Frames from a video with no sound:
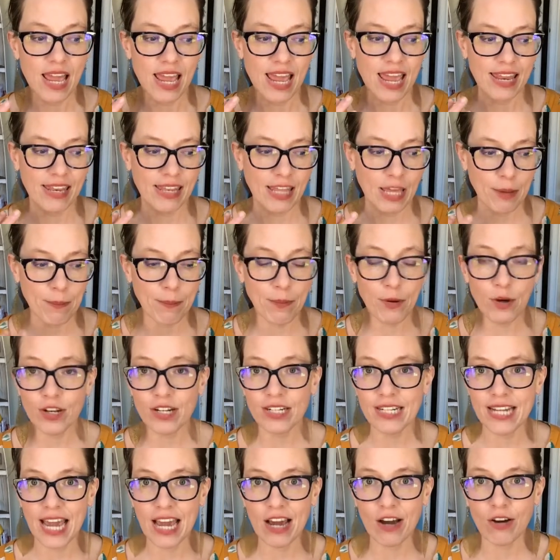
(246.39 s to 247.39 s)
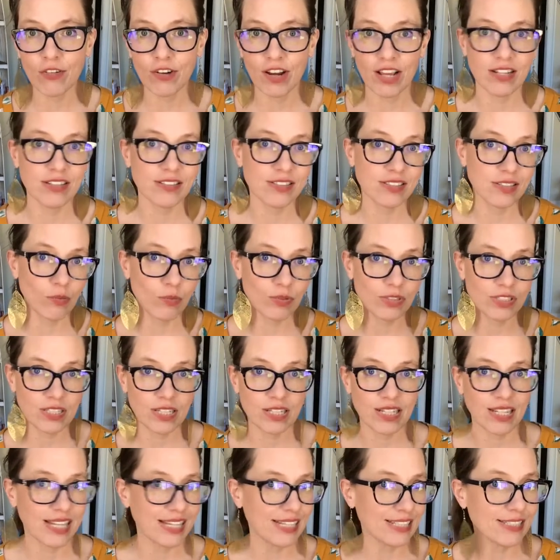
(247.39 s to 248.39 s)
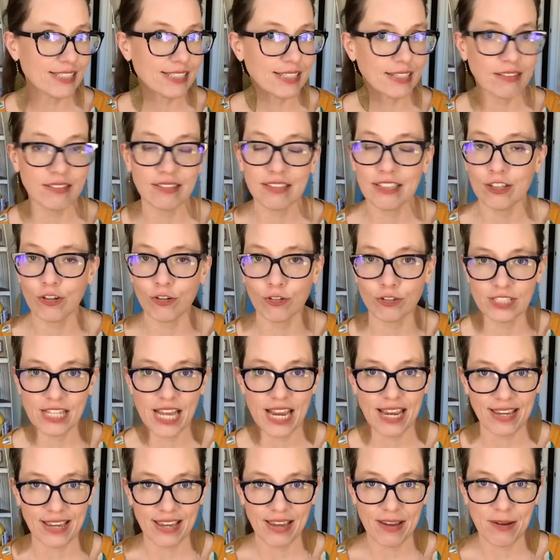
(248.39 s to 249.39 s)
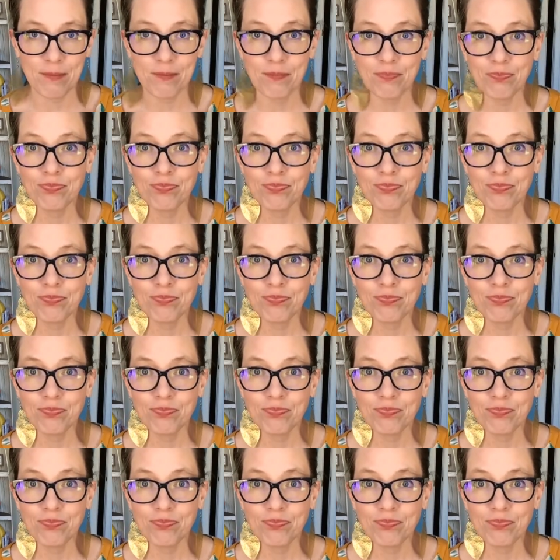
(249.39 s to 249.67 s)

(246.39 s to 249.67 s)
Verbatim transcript: and like put it down and someone's going to like steal it or take it.